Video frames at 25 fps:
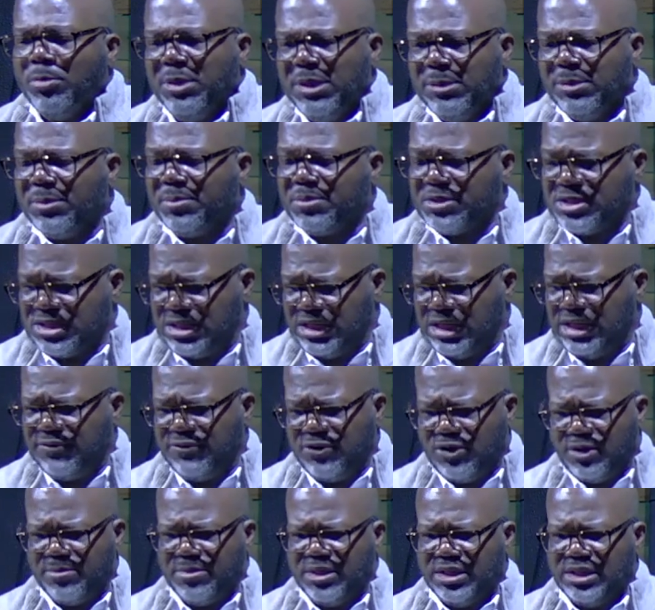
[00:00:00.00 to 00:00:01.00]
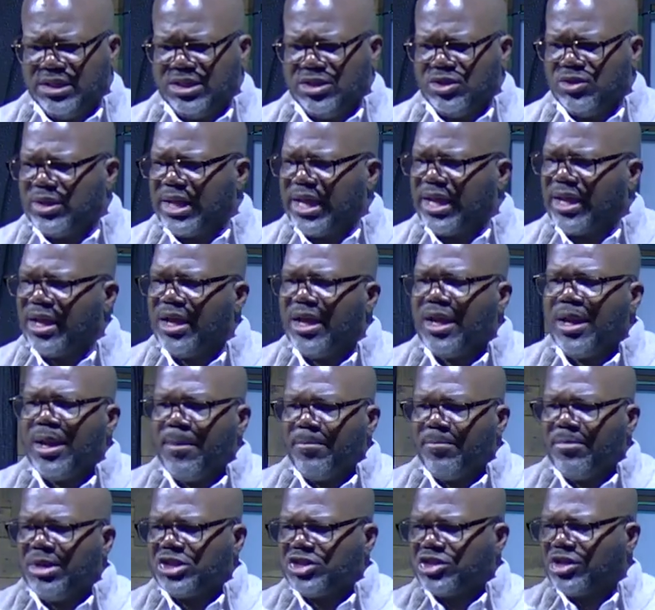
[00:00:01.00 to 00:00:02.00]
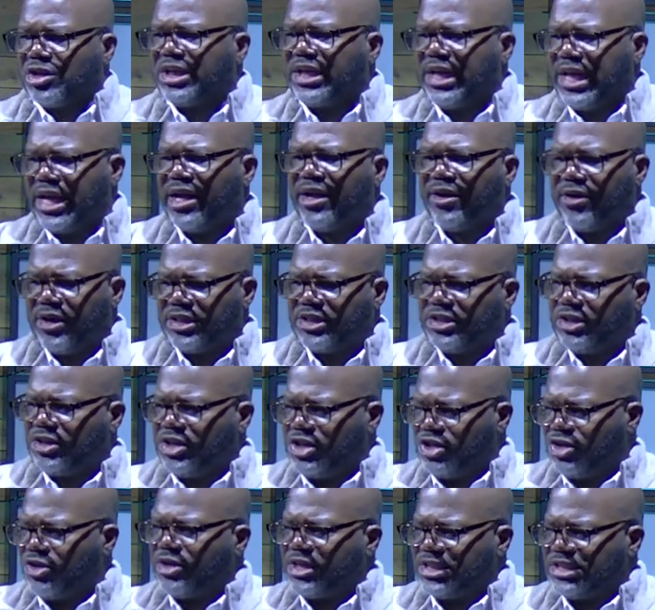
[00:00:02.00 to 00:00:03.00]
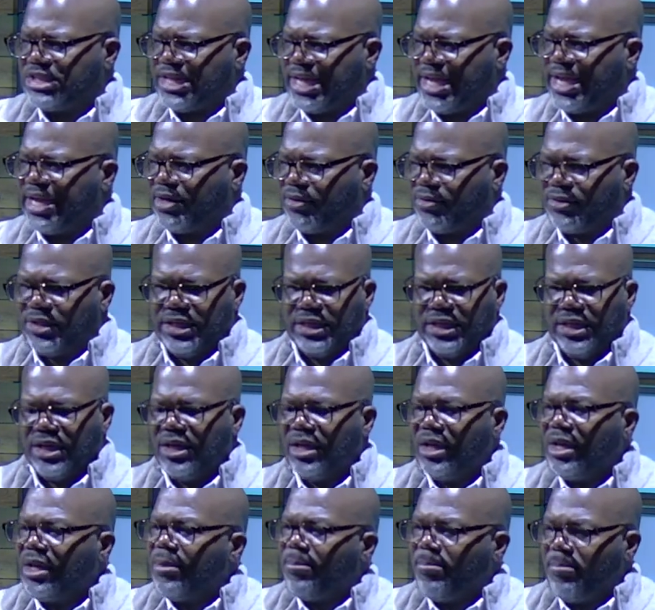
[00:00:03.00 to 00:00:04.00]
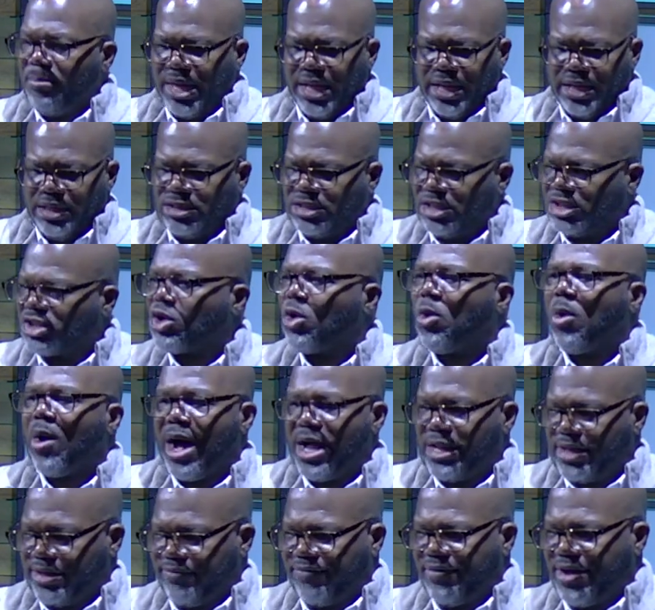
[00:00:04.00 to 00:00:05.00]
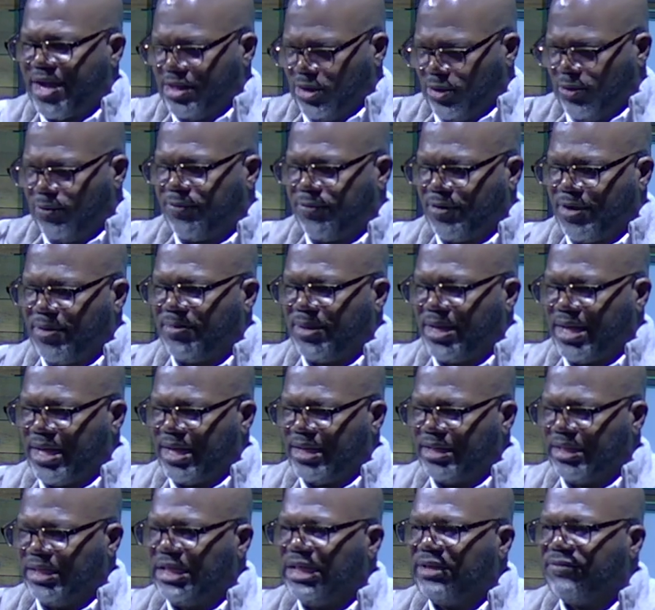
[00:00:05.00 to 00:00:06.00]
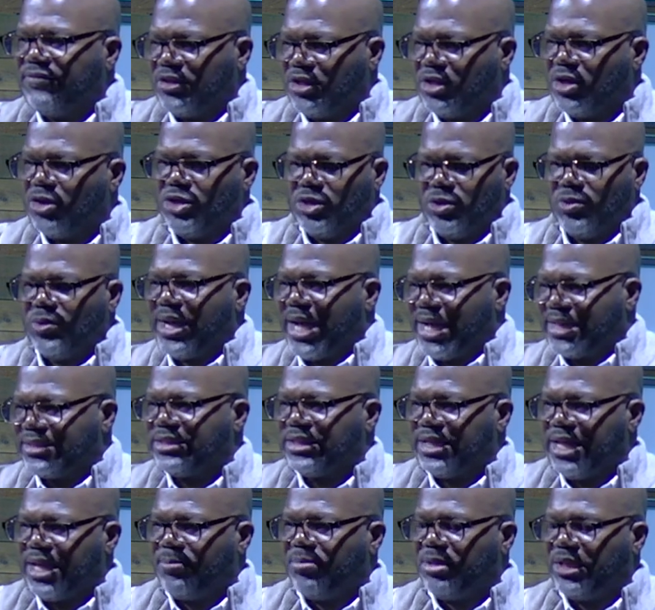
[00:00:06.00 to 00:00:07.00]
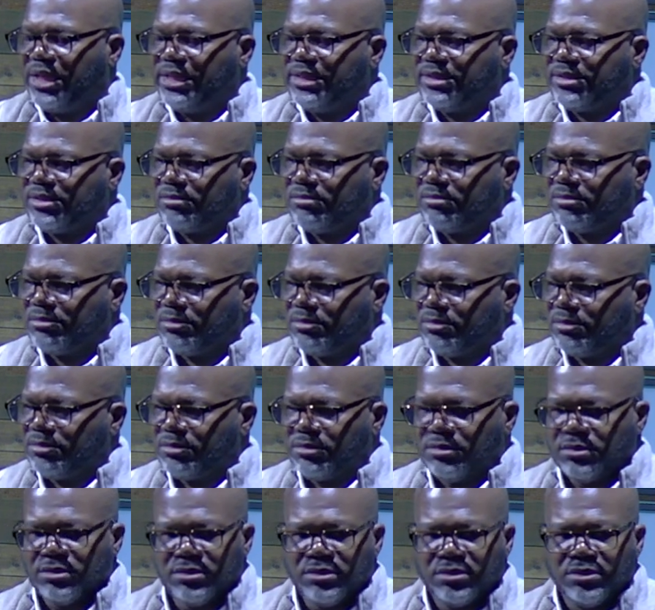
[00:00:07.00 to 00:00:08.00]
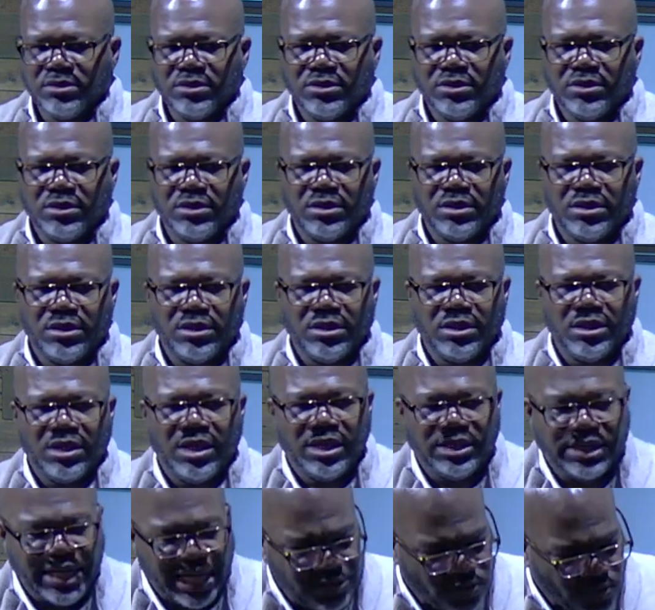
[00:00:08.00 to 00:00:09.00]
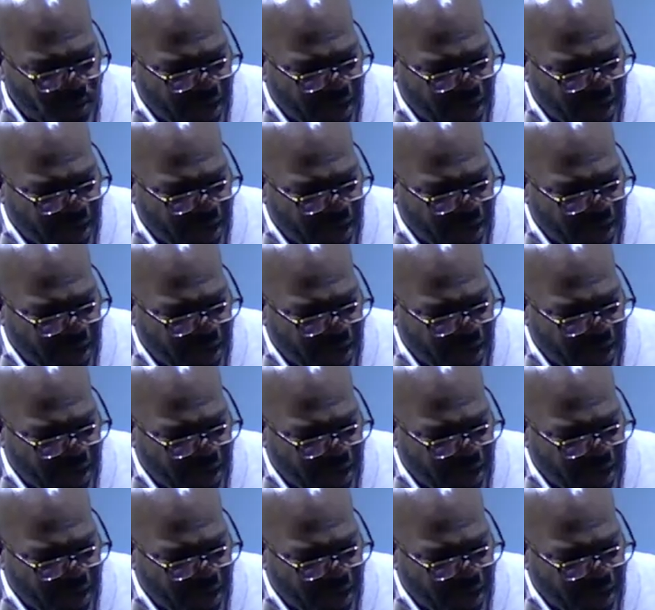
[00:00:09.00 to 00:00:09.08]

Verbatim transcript: perceive your ability to do that, but your character and your integrity may disqualify you from that, even though you got to that place. That's why